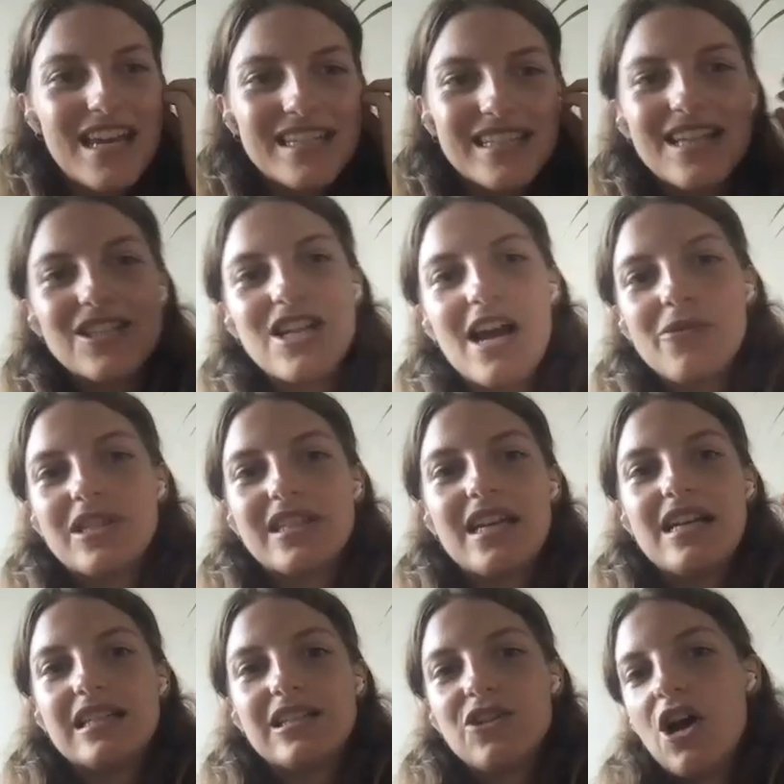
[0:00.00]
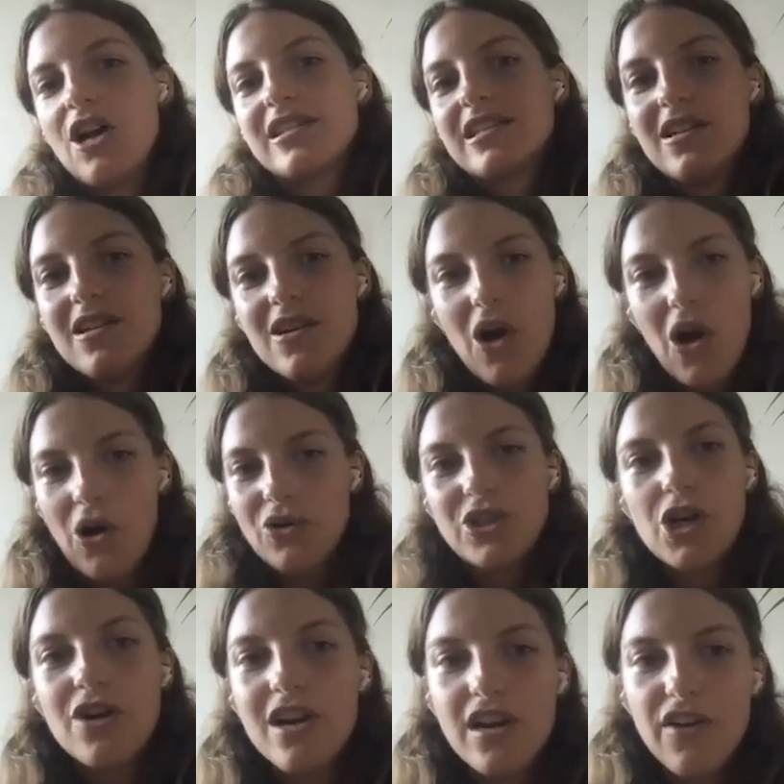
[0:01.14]
essentially, I would say it's not
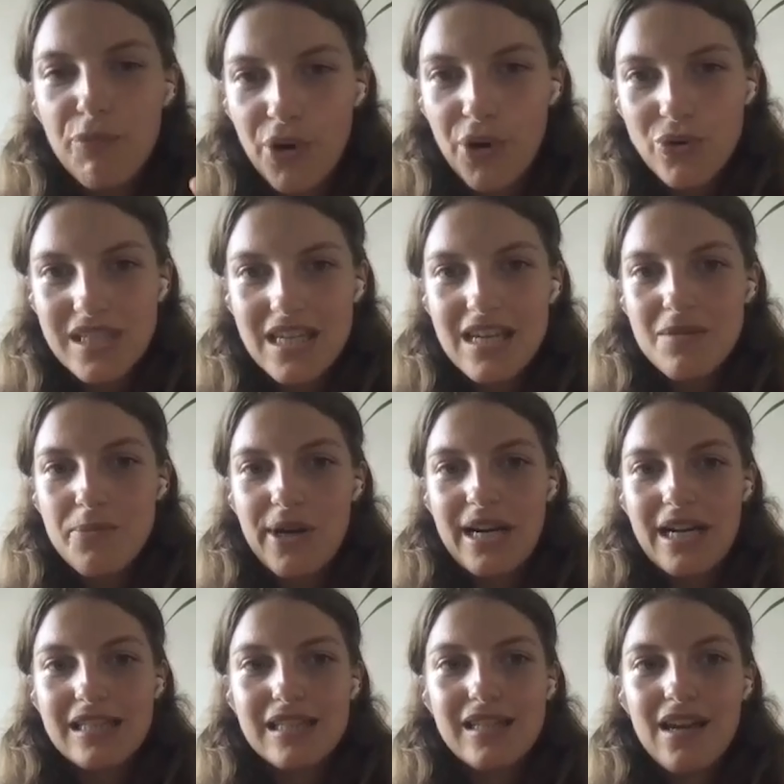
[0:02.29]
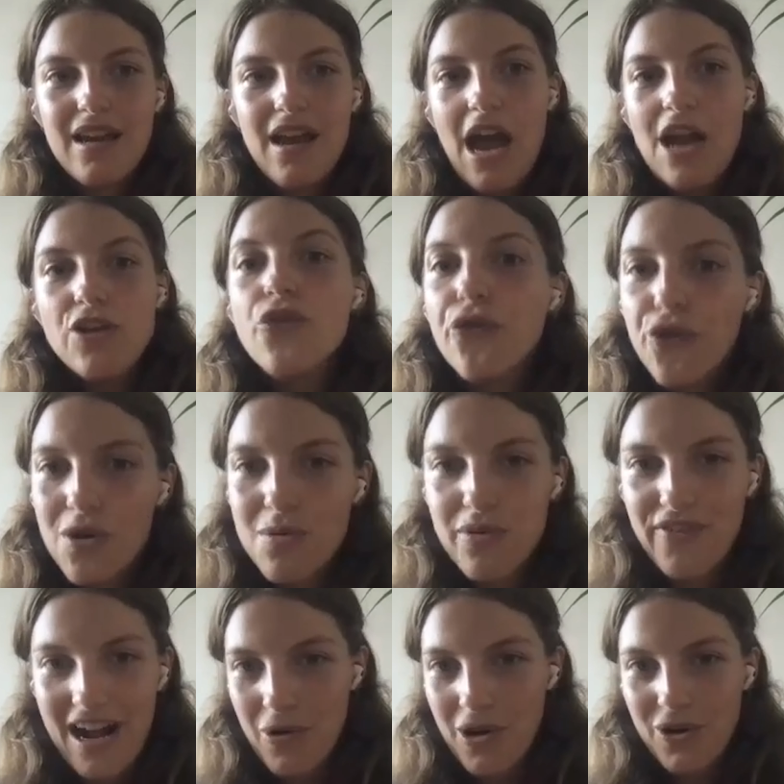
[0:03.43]
alternative protein, but it's a new form of
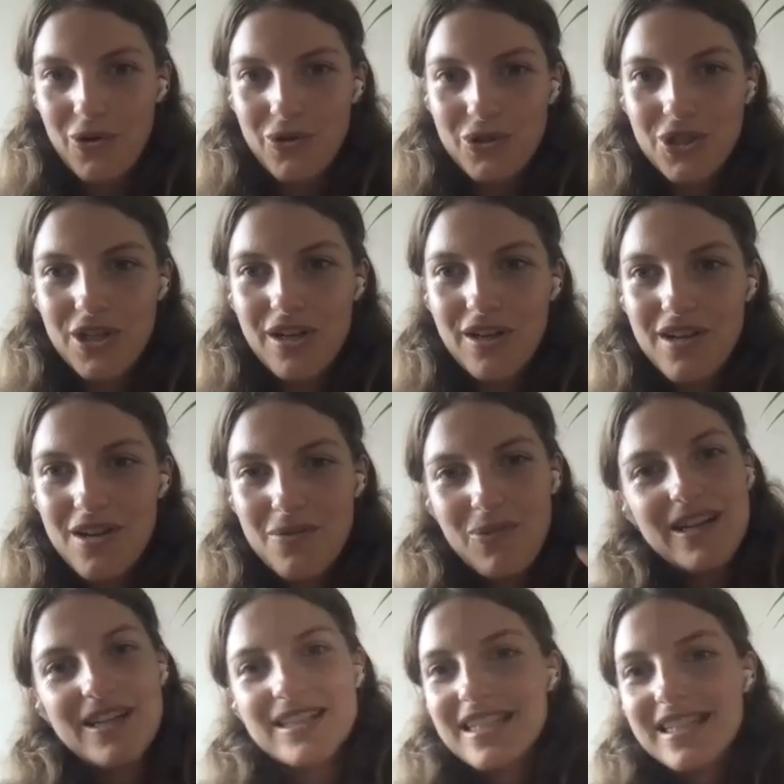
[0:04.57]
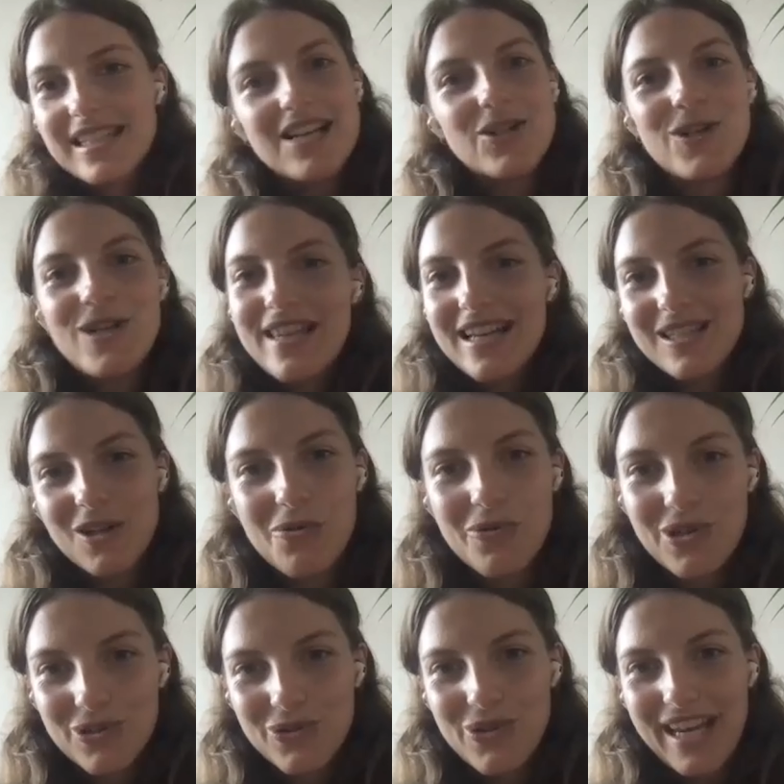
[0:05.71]
aquaculture, because essentially that's all
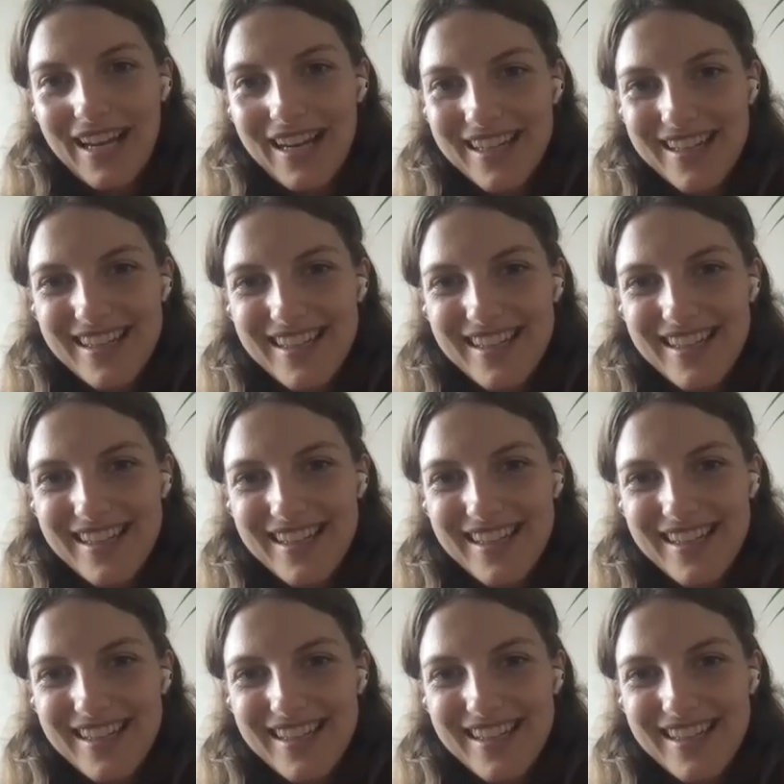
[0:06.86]
we're doing.